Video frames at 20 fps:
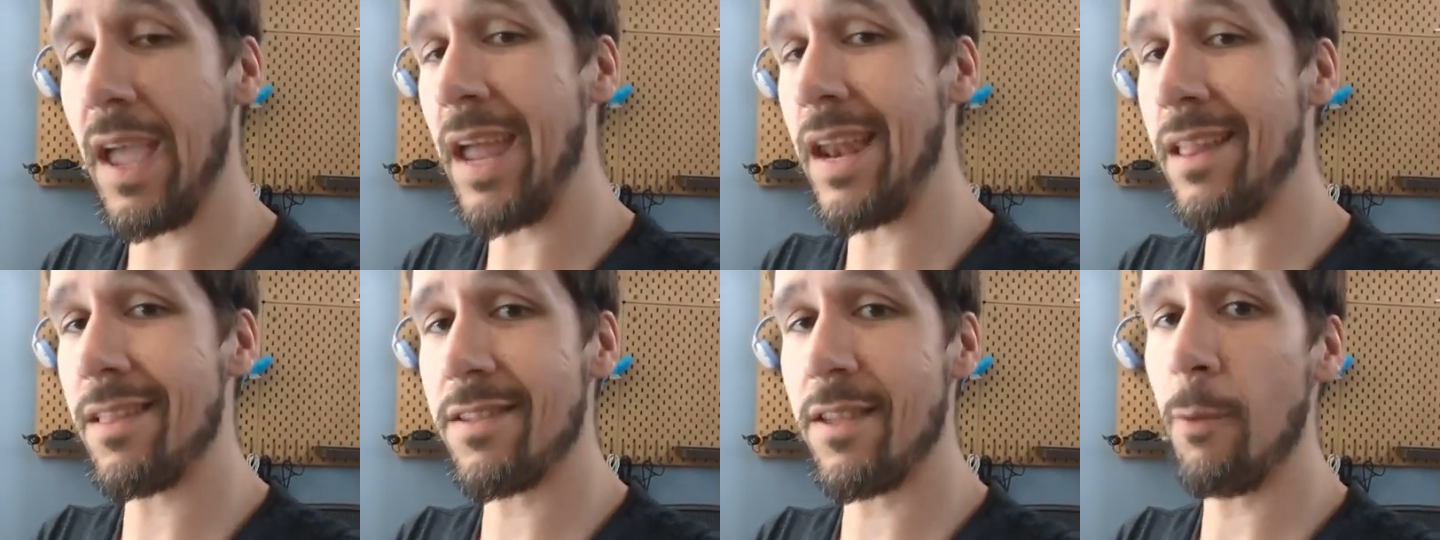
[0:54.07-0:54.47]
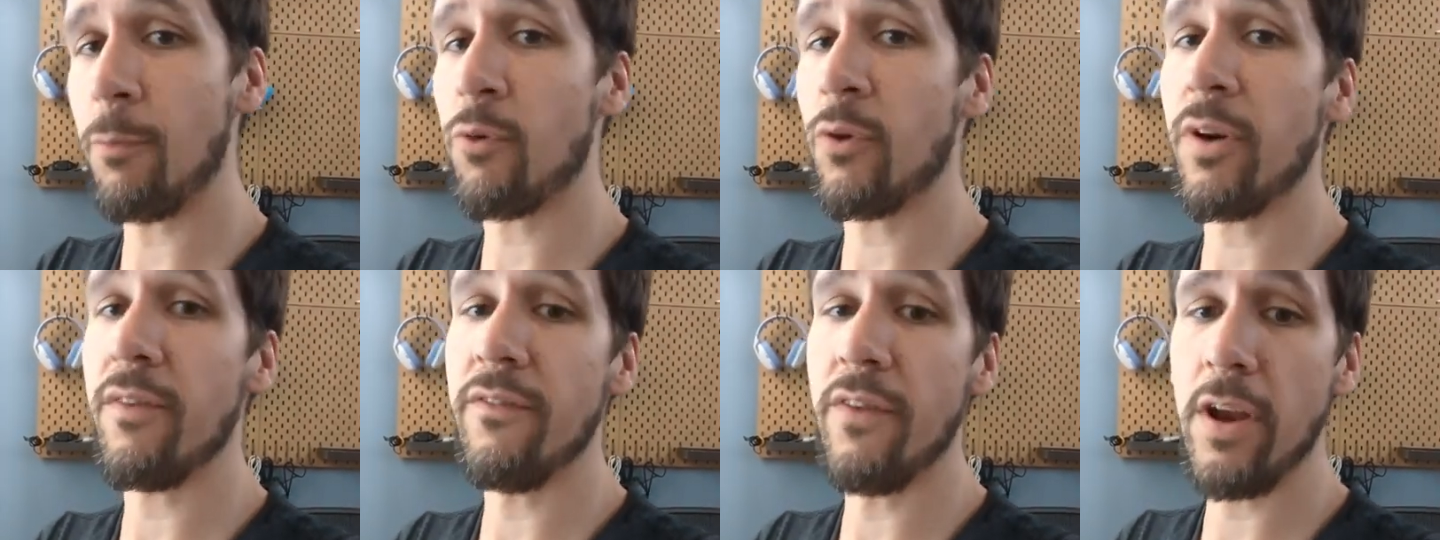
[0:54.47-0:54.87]
and in
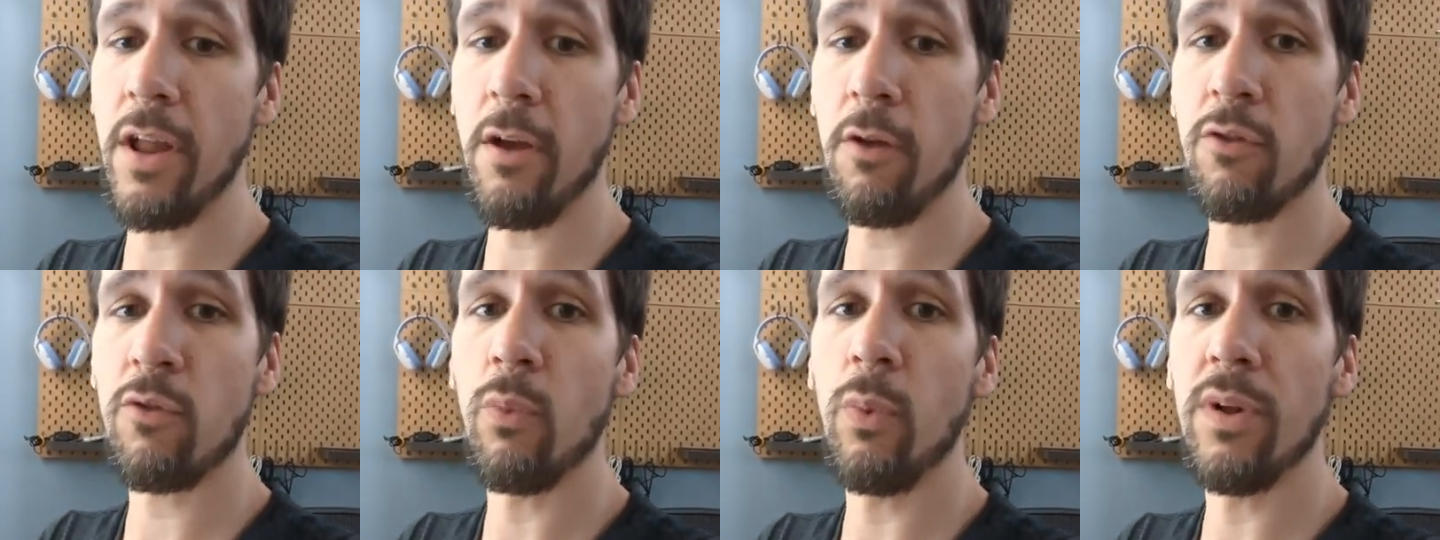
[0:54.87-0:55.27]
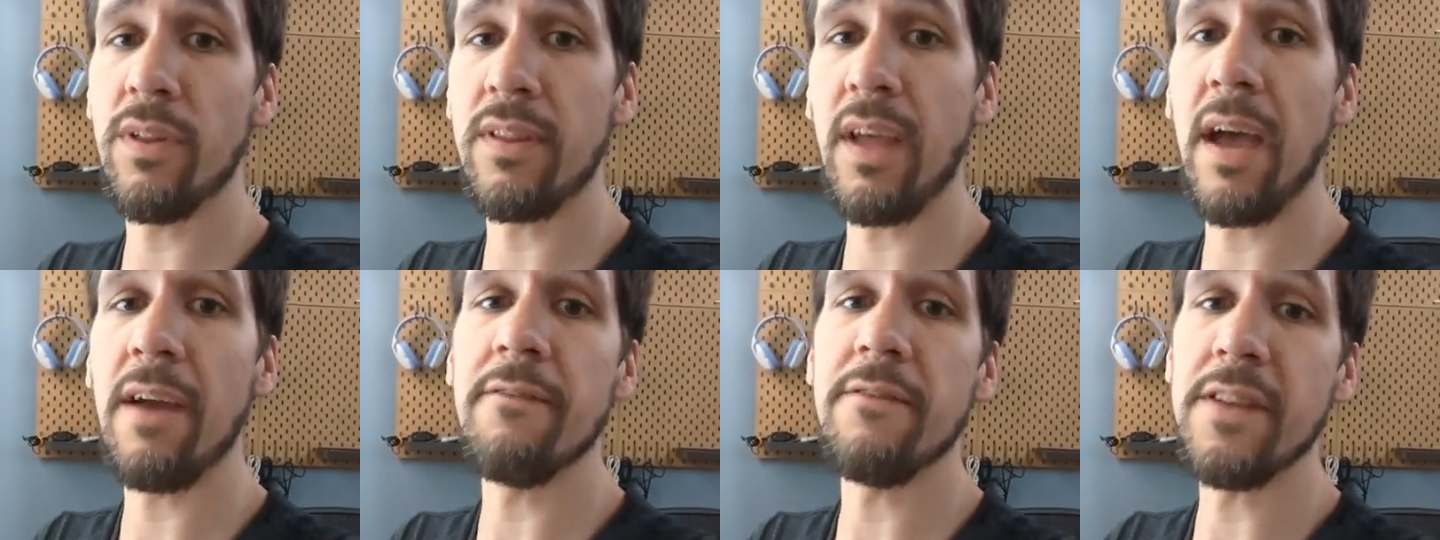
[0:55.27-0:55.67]
subsequent videos,
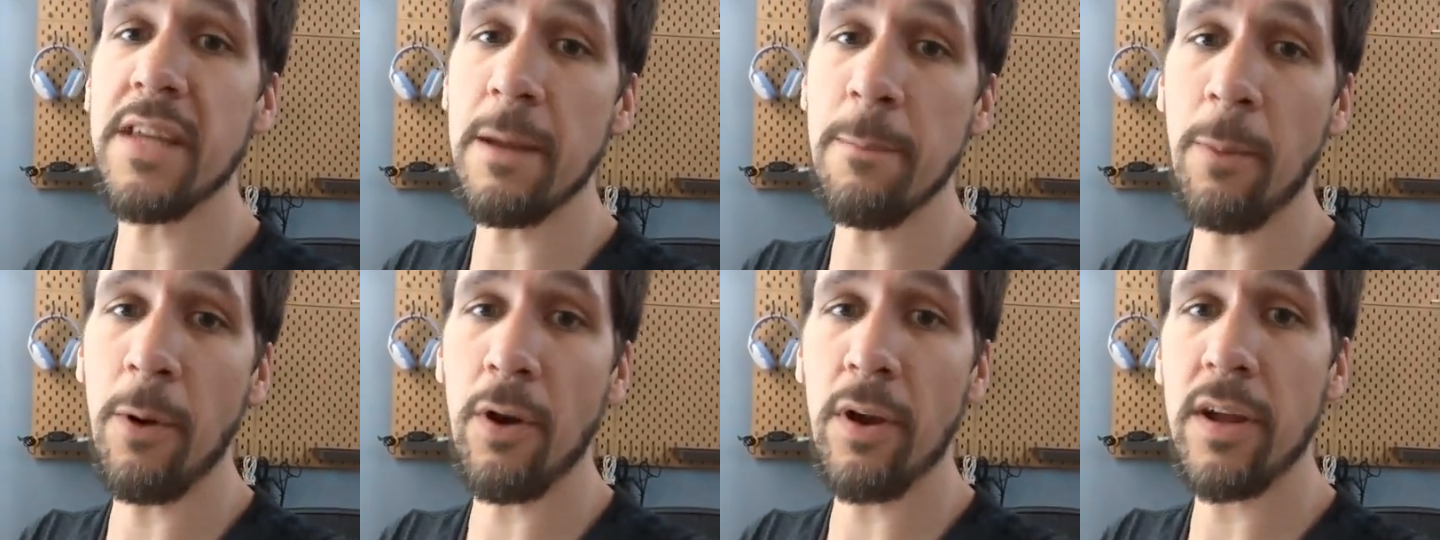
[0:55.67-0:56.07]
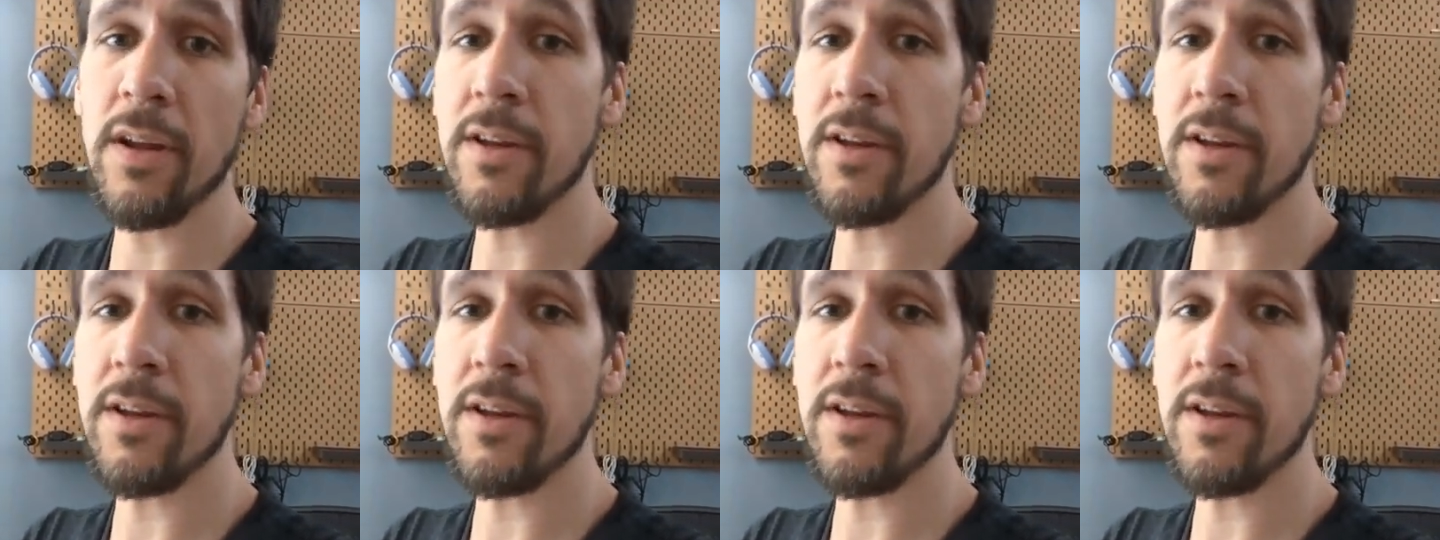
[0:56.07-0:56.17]
we'll dive deeper